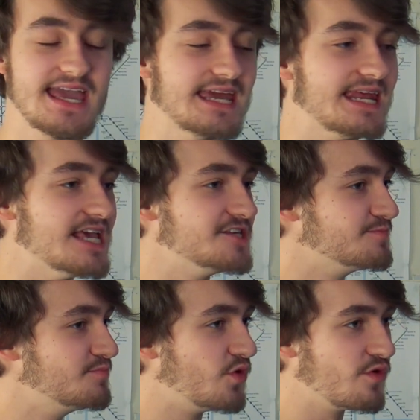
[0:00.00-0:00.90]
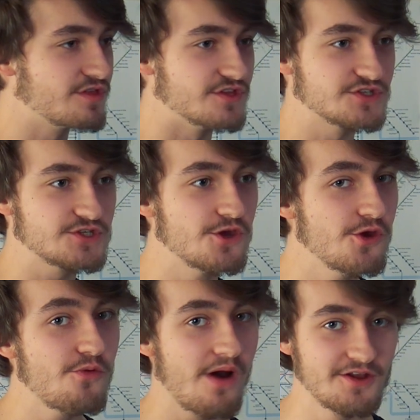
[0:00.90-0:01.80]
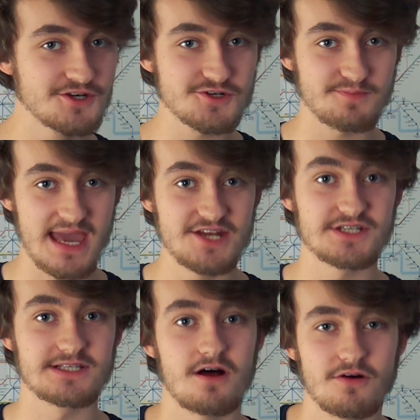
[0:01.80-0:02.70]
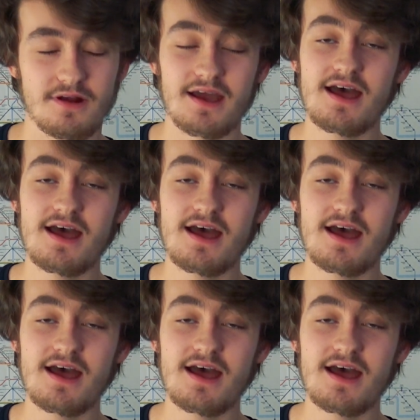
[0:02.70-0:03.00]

It is more than 200 pages long.